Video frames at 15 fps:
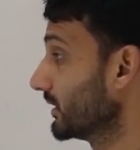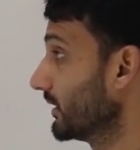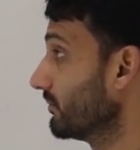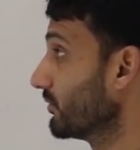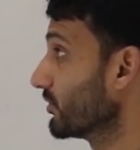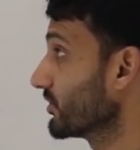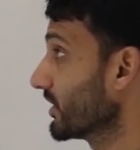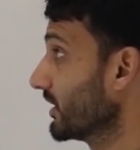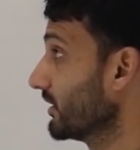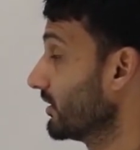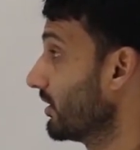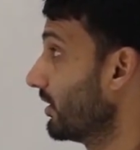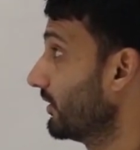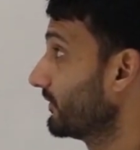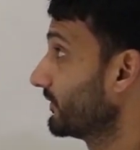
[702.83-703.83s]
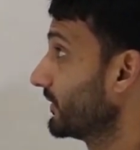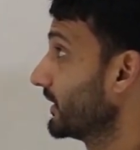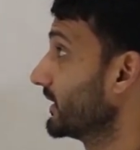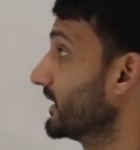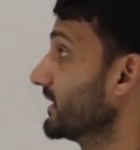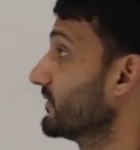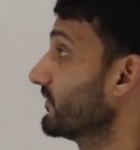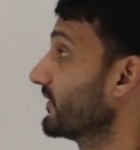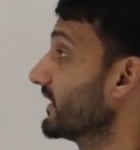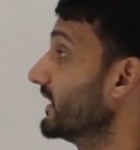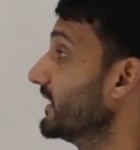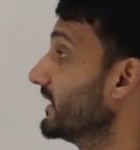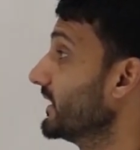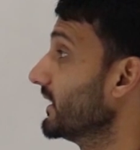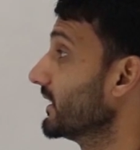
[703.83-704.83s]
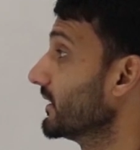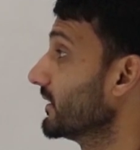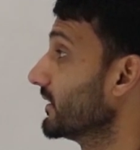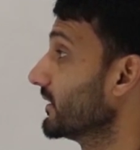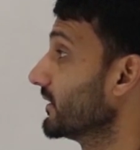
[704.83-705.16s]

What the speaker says: the motion of this freely